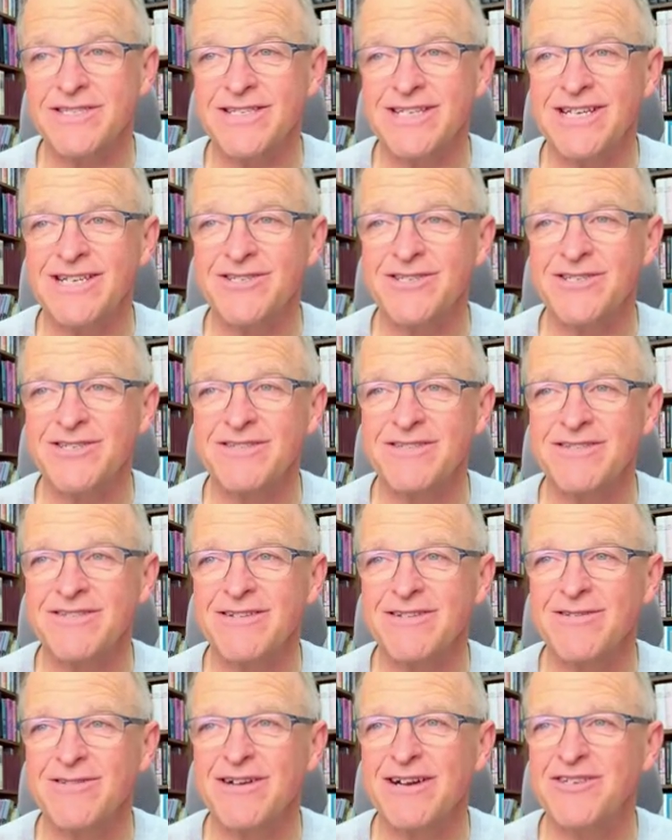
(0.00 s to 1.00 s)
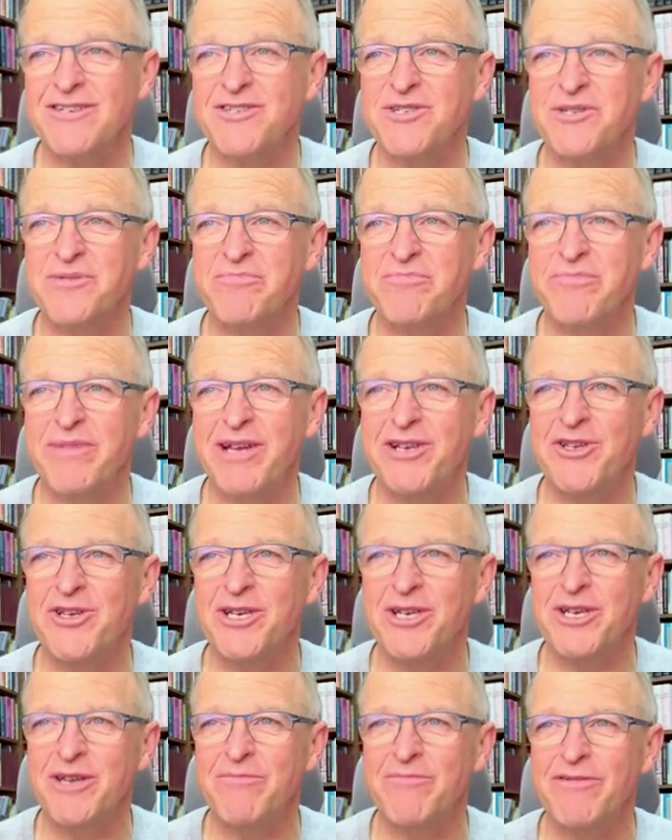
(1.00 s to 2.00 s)
And I just
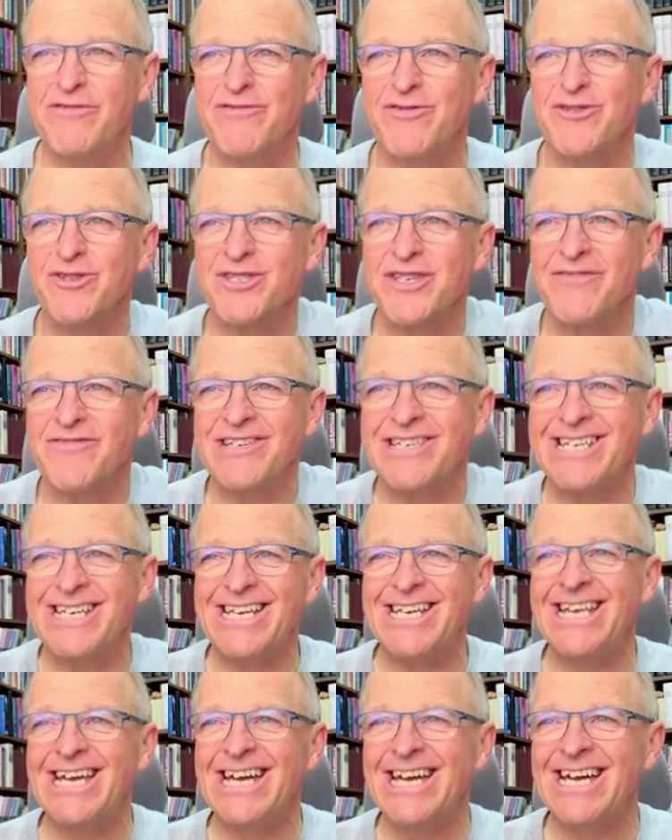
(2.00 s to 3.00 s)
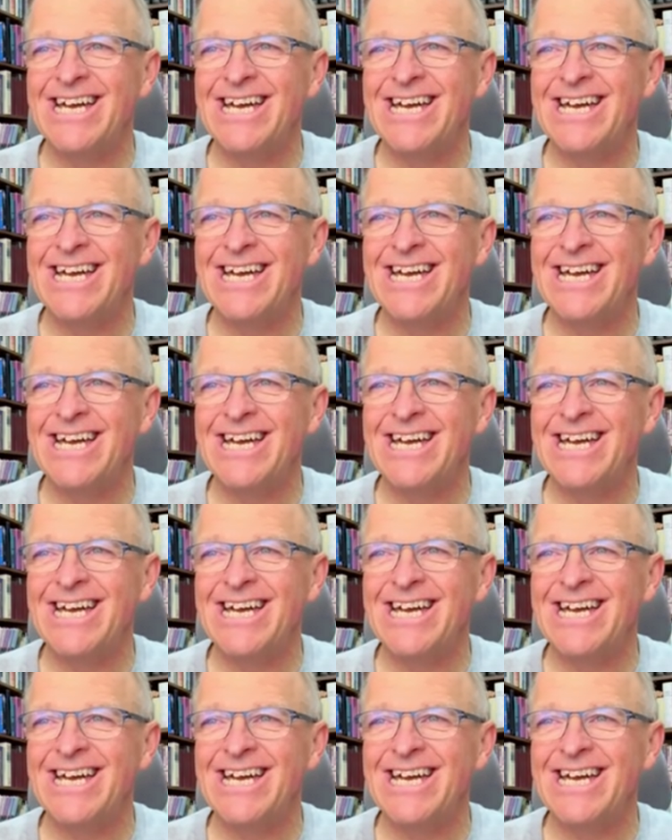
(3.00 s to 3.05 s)
mentioned it, but verse 17,